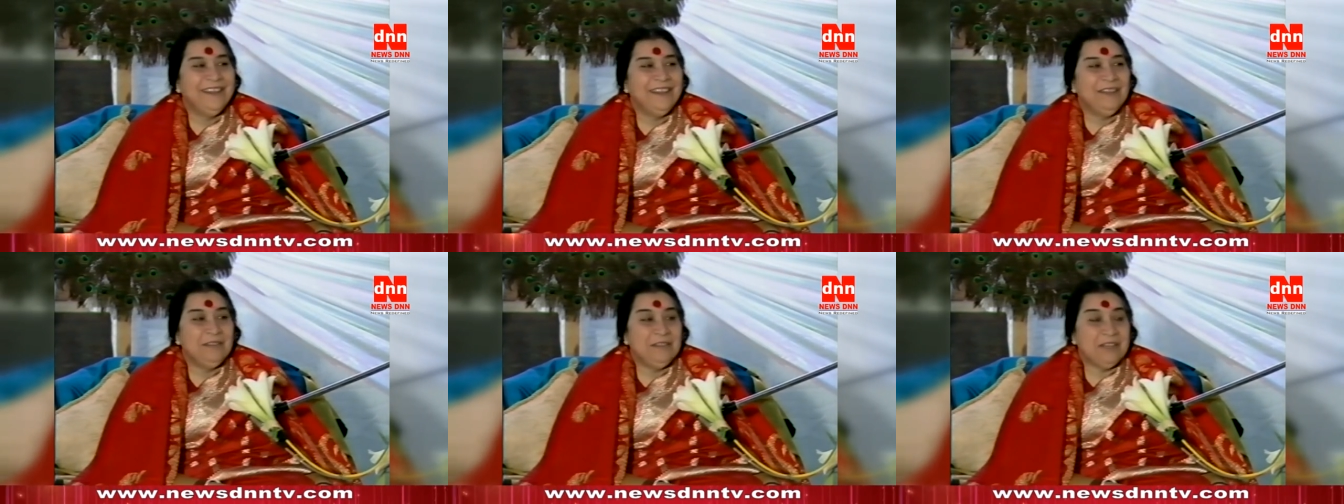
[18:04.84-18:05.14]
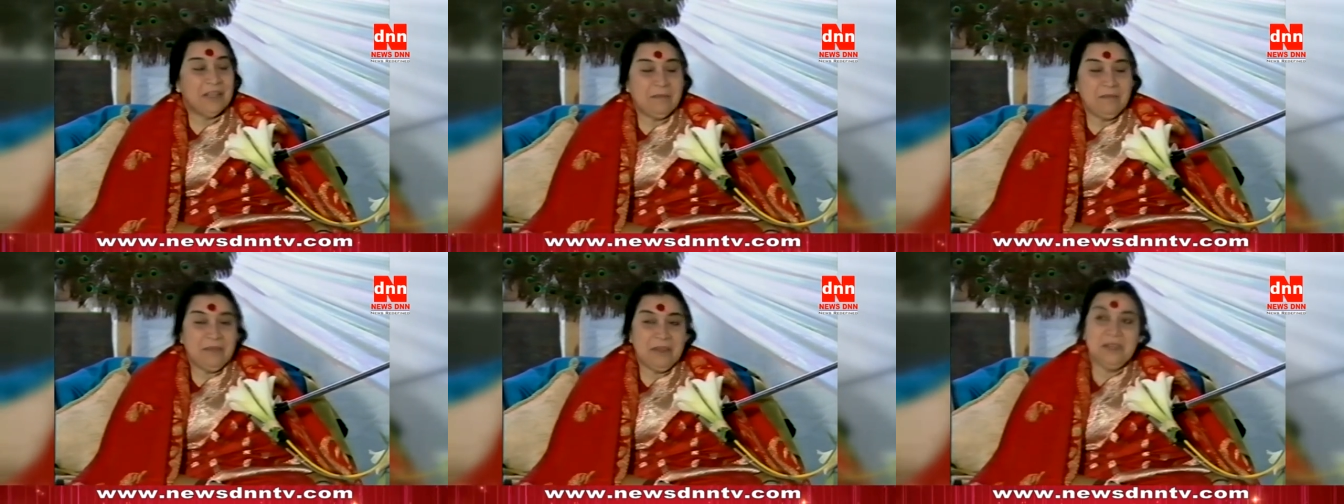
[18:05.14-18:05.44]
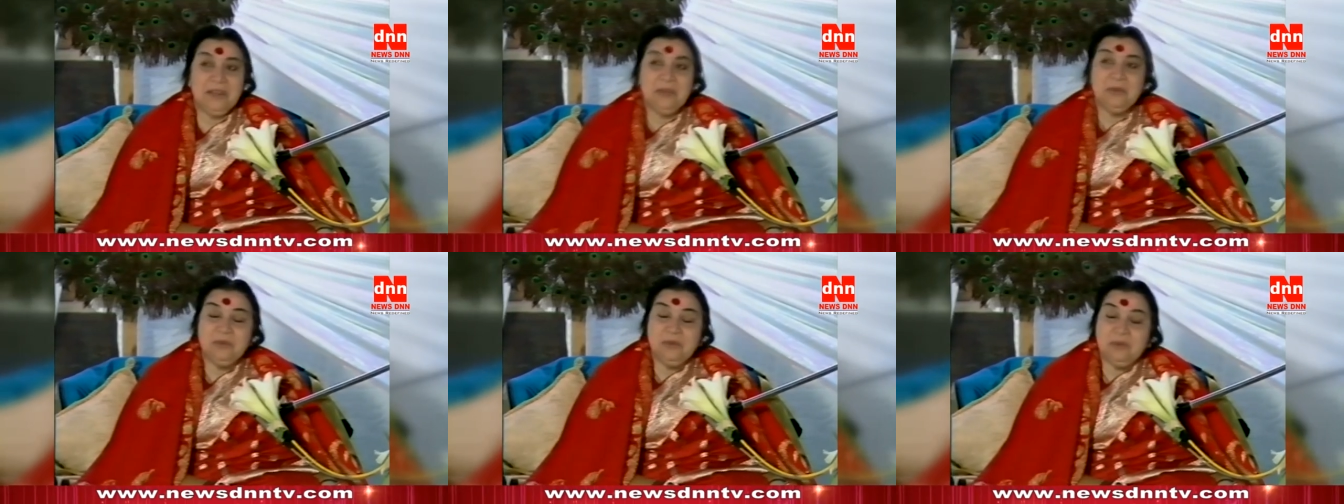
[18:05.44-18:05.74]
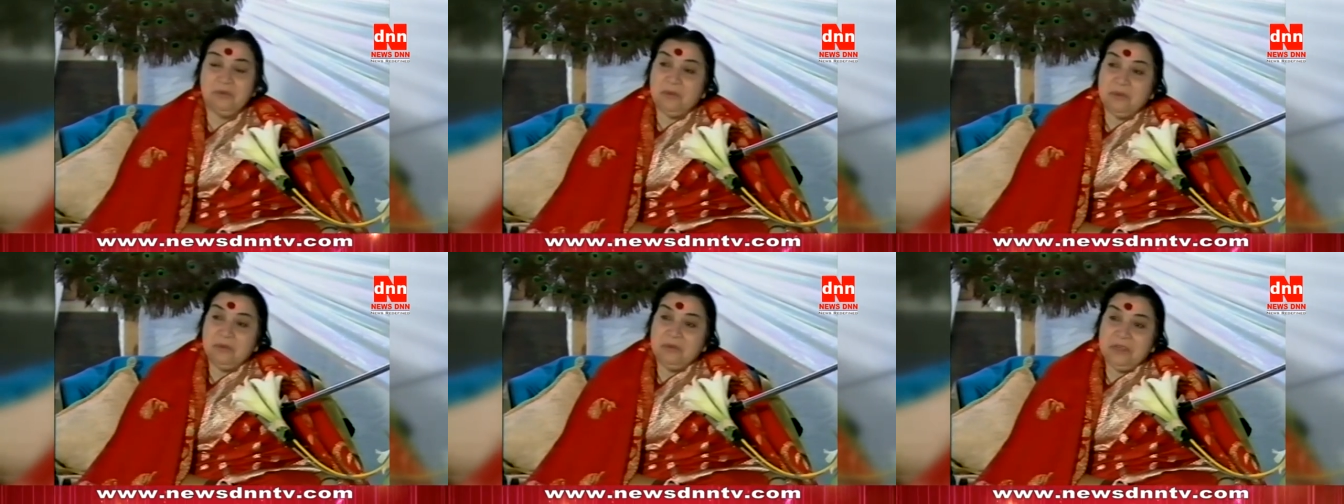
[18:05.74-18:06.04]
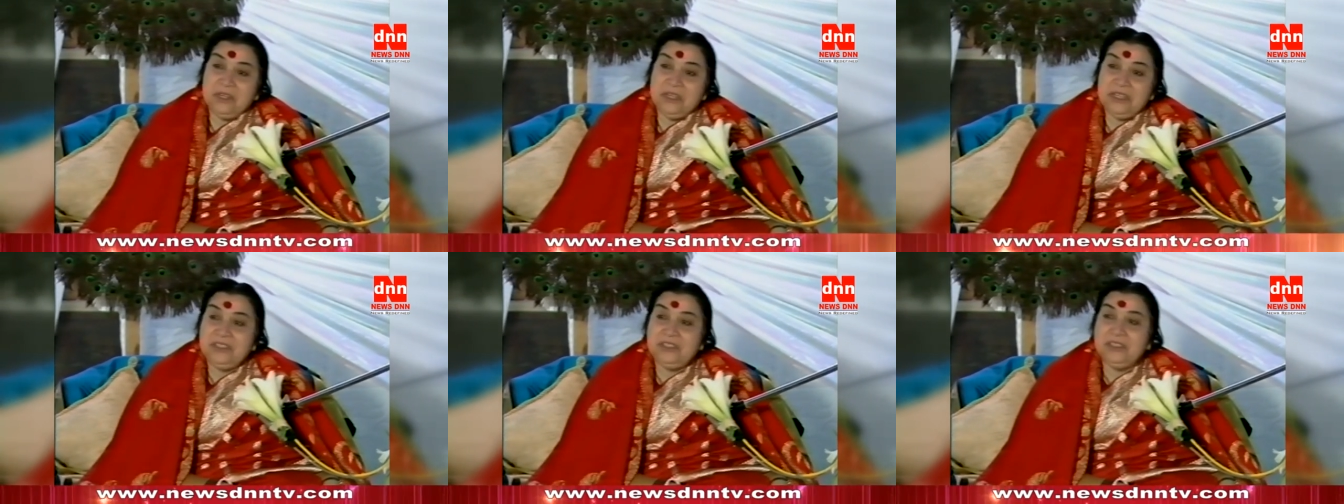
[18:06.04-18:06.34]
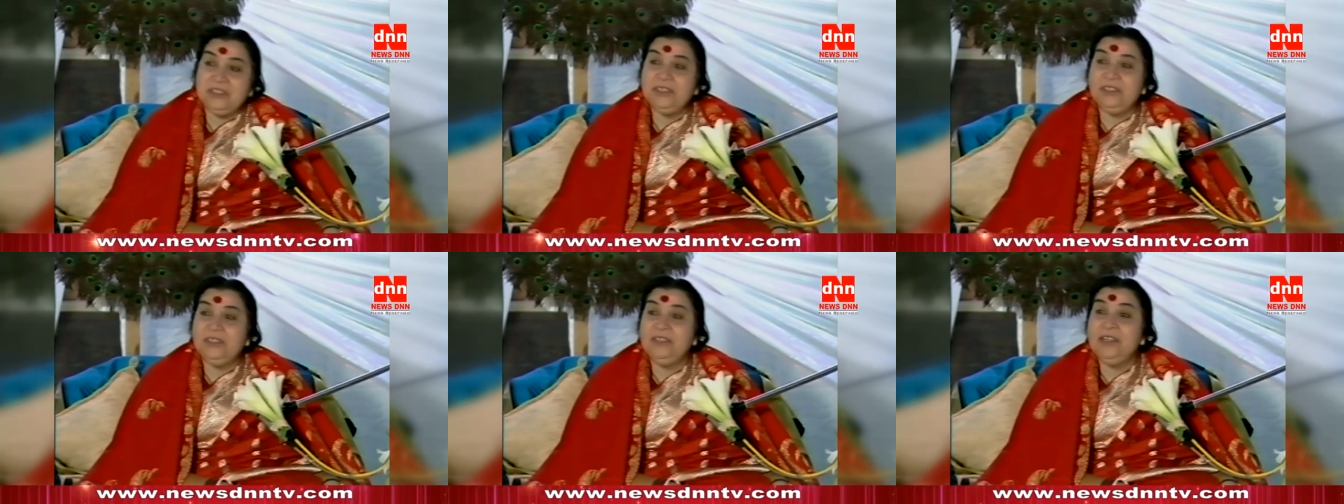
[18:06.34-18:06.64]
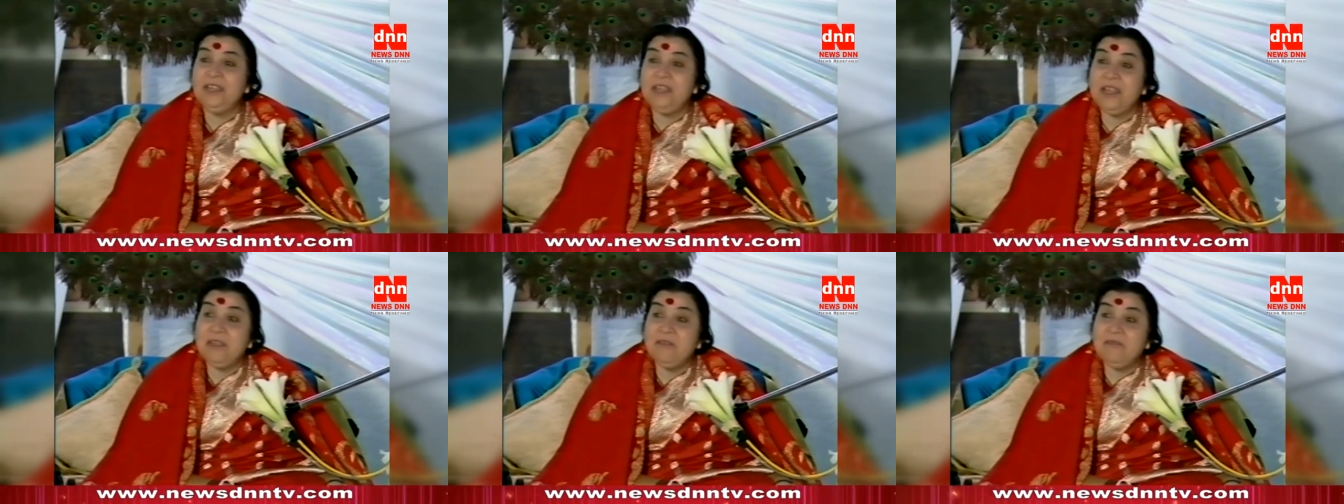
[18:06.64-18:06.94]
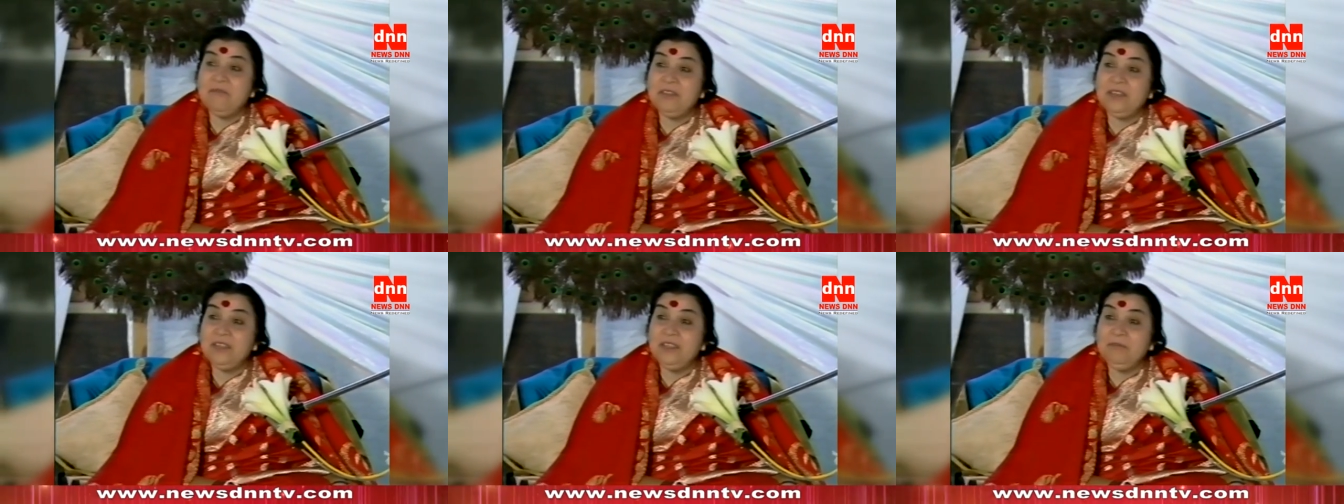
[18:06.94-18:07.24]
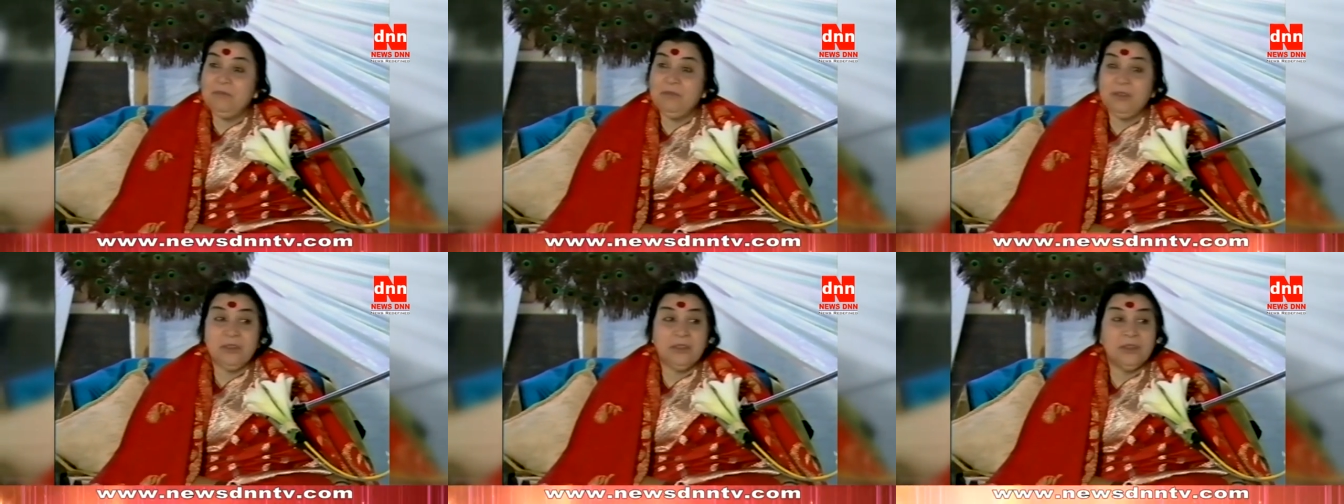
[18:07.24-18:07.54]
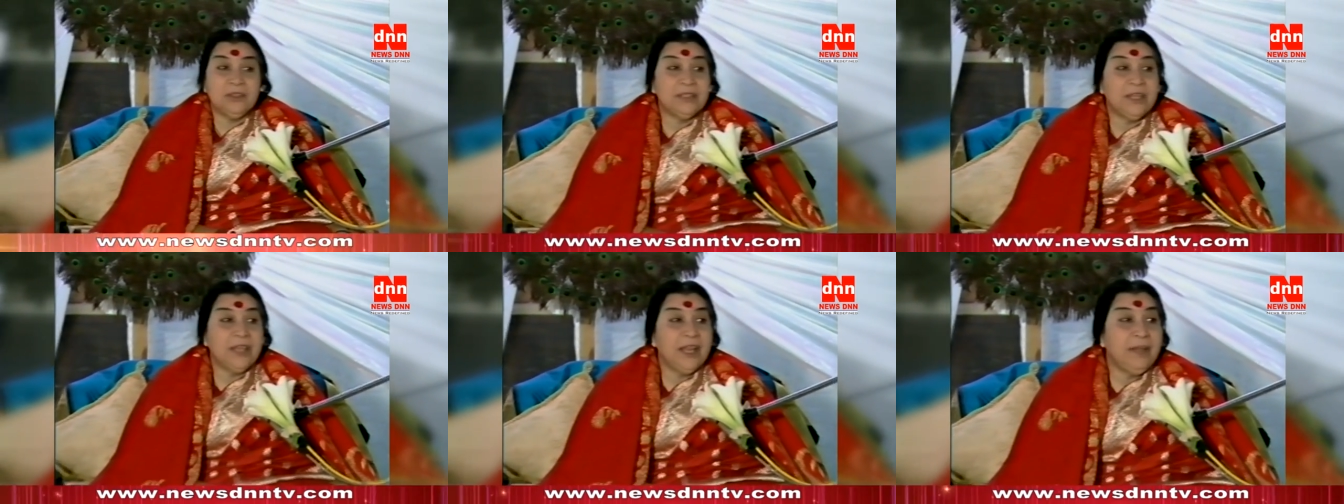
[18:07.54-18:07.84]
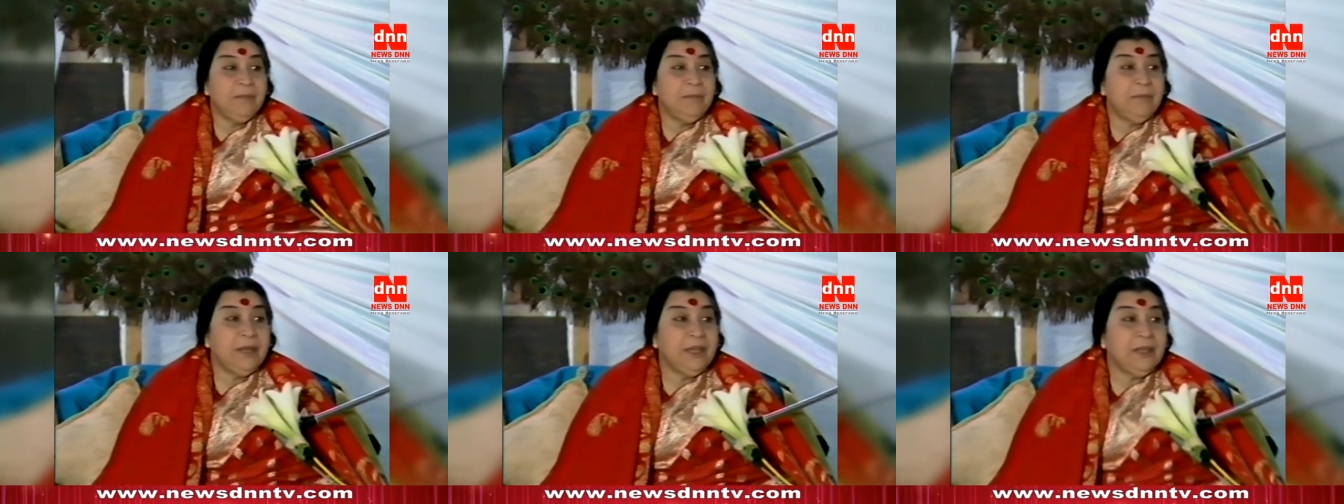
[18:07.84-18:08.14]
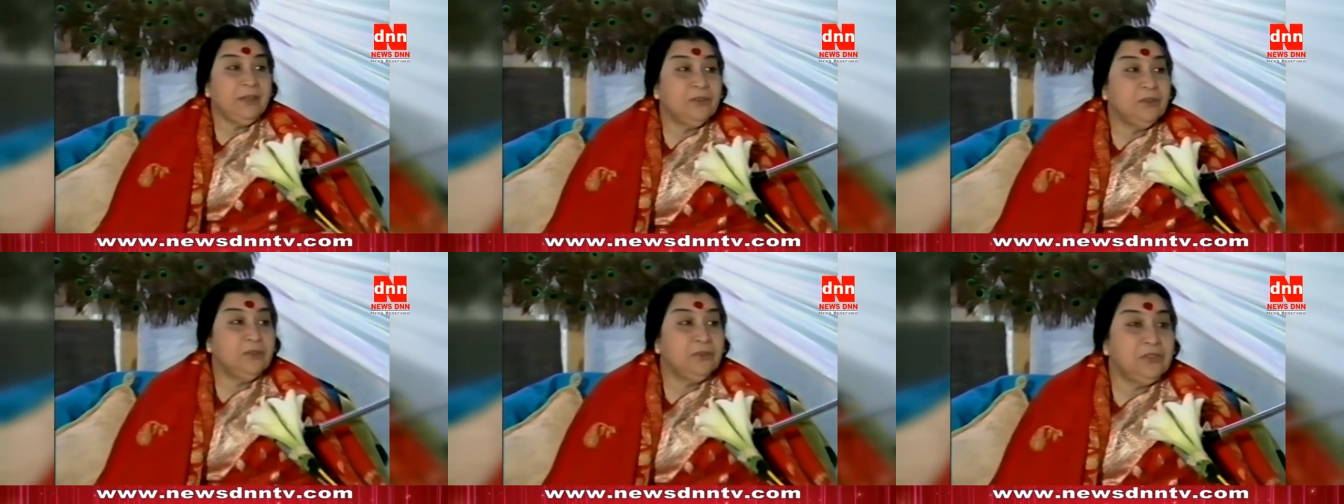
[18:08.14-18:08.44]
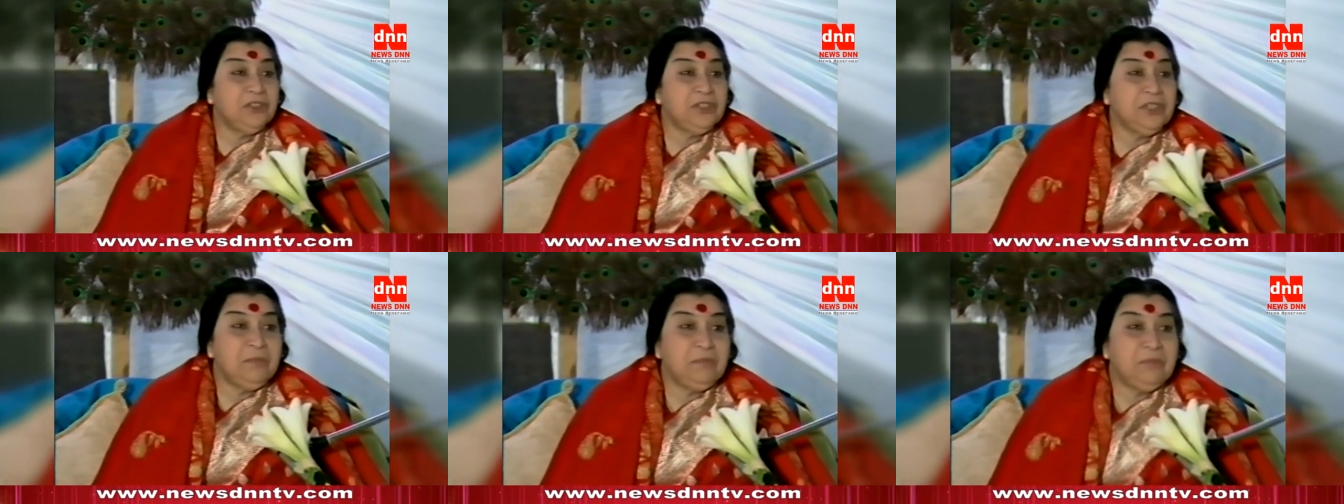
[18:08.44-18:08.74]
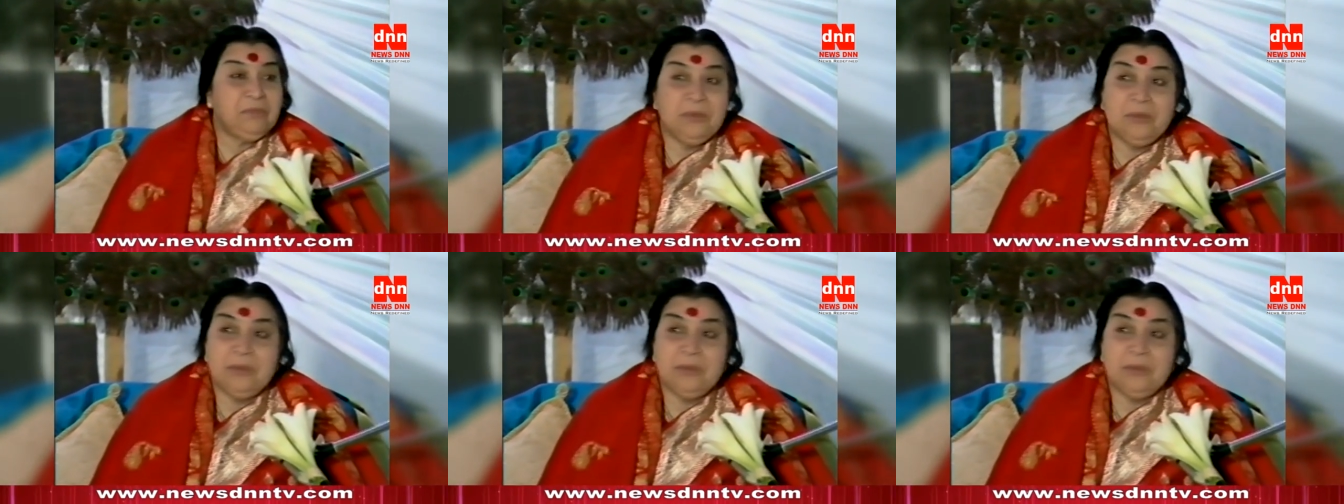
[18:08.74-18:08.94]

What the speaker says: But I made a good foundation, everything, because I had bricks so cheap.